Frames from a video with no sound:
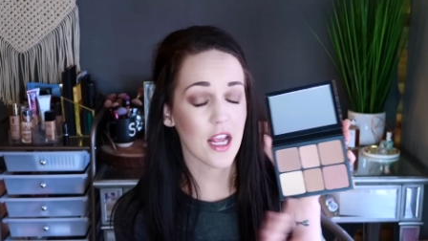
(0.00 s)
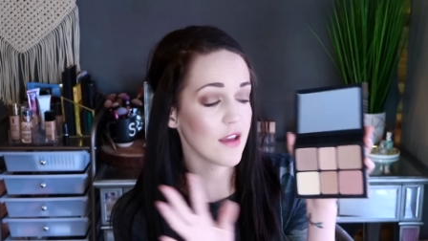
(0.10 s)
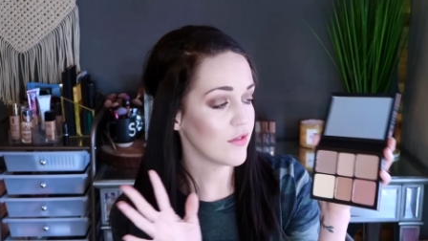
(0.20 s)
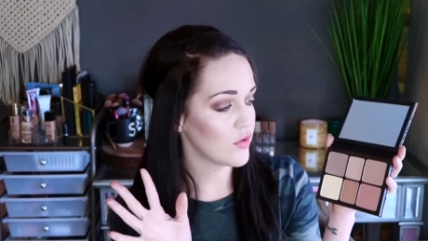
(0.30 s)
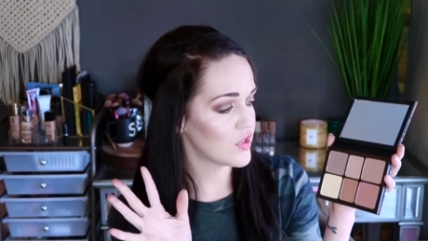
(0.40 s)

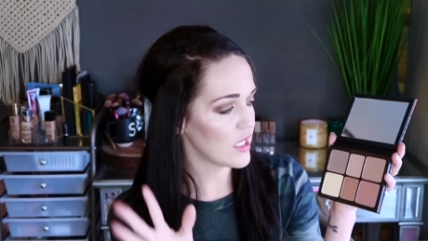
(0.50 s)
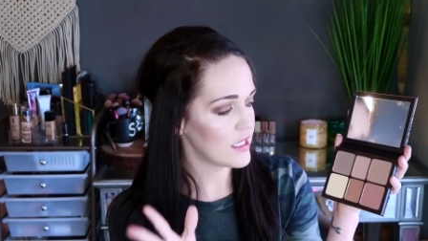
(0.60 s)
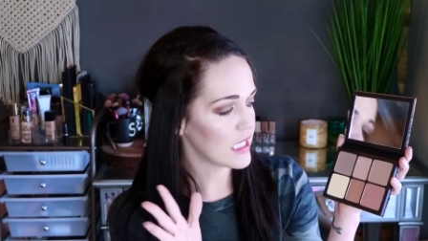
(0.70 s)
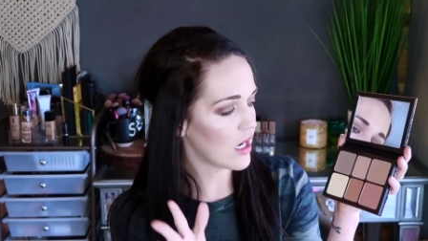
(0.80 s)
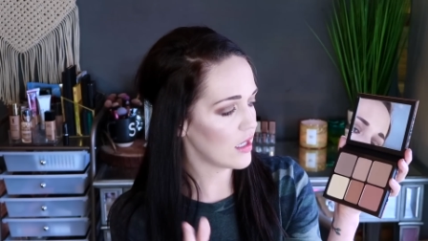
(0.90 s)
I've used
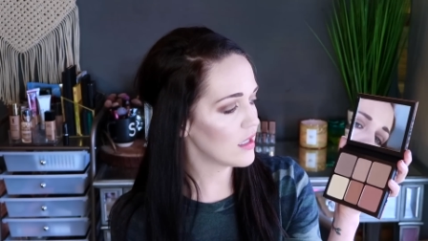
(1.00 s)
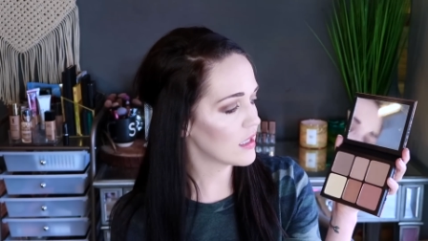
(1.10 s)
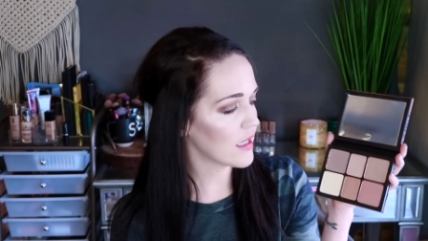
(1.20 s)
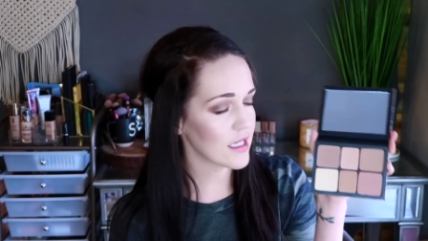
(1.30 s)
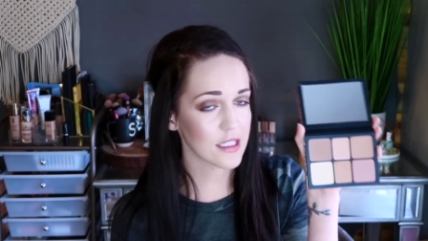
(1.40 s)
a ton in
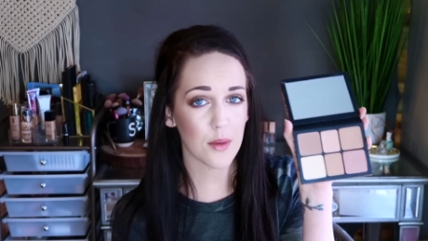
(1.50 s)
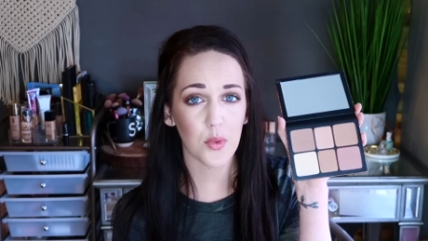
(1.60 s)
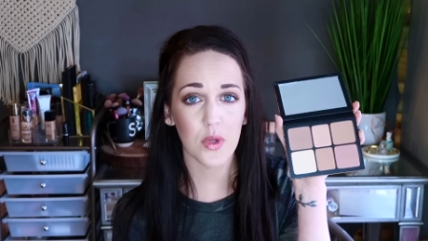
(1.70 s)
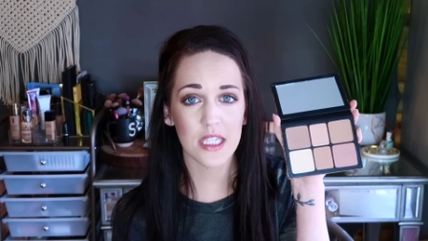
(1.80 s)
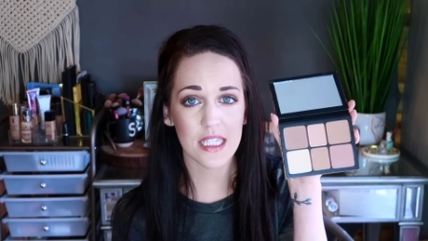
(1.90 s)
the last
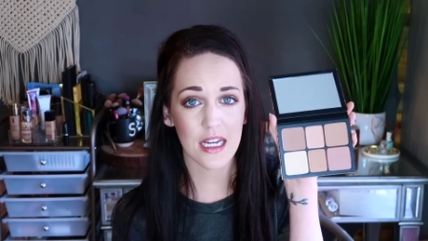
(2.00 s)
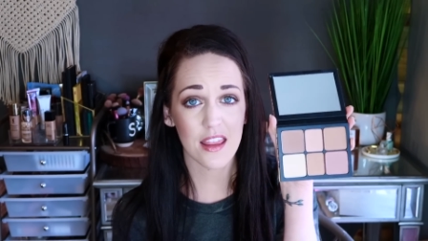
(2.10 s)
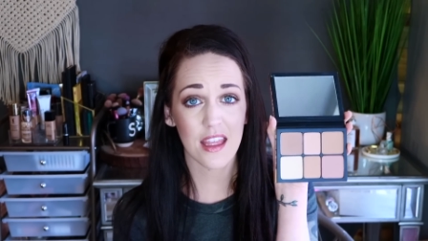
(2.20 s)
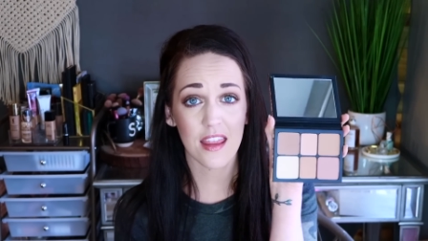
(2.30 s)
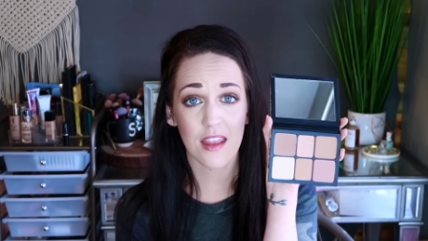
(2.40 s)
couple weeks and I
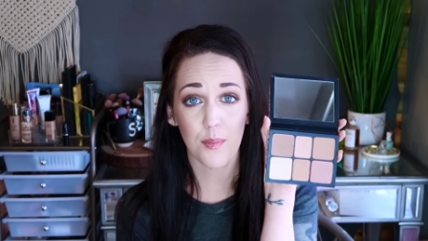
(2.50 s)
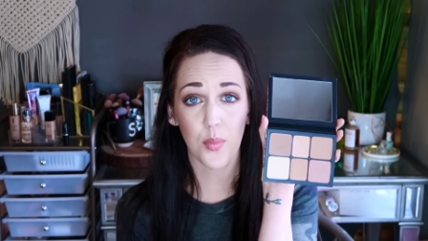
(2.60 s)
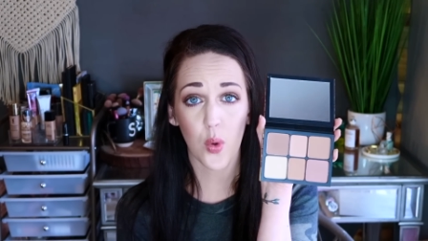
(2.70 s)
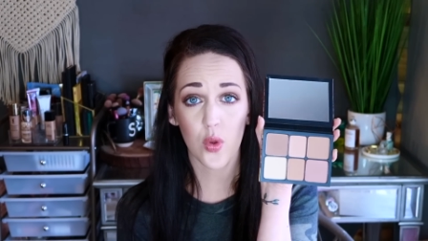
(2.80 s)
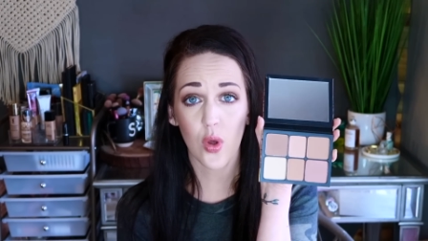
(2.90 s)
think that
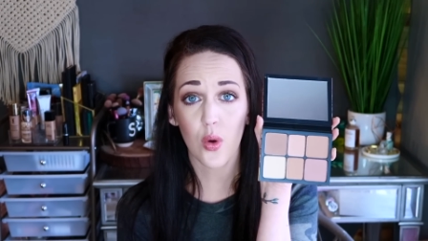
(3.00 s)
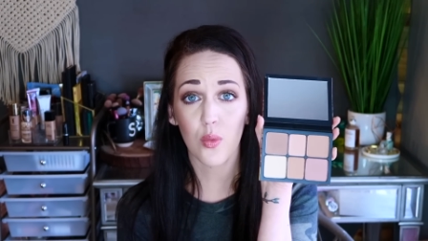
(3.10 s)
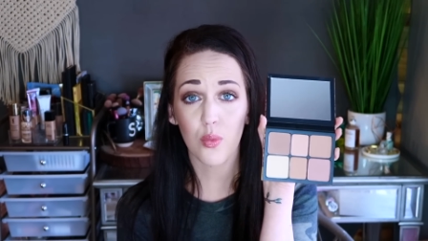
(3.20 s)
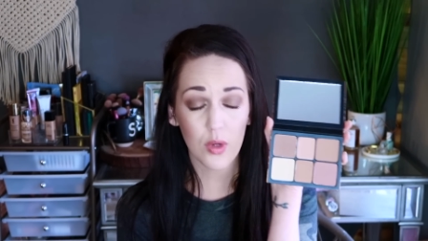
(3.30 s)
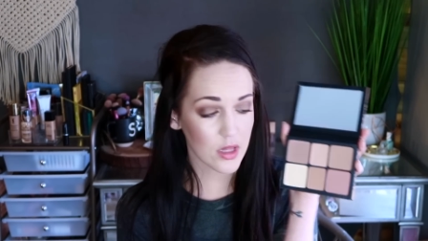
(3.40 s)
both are
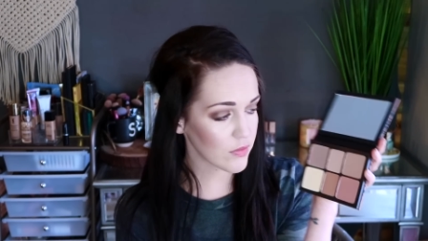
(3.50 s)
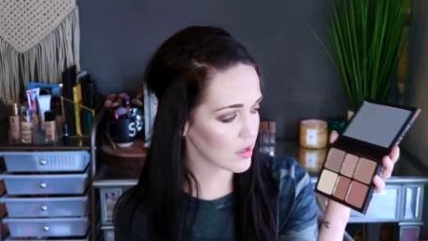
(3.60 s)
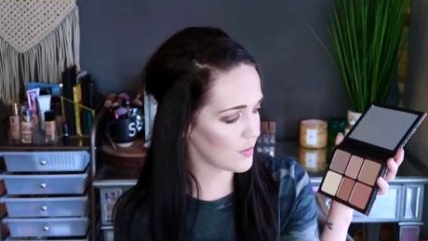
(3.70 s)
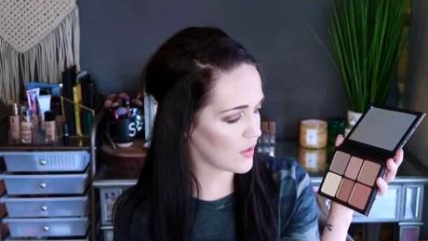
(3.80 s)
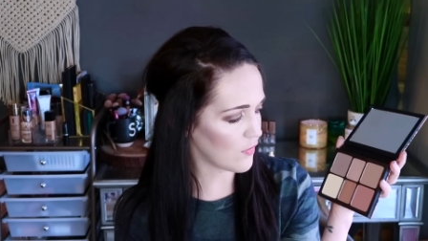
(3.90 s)
really,
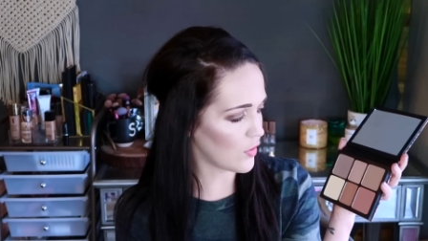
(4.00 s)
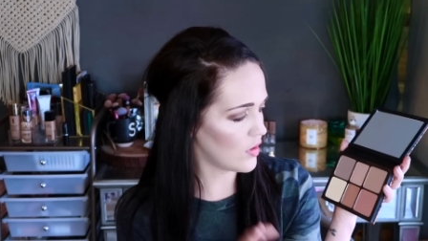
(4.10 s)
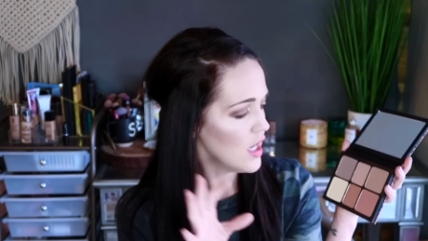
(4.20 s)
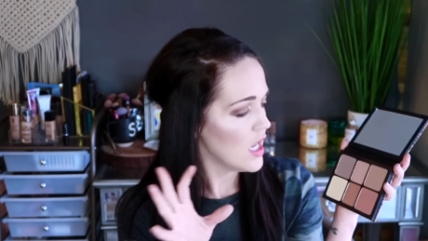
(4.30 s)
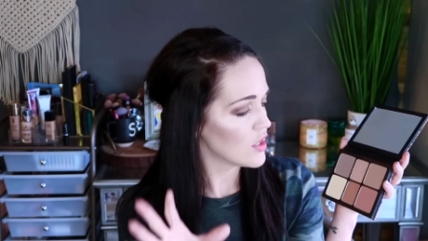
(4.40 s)
really beautiful.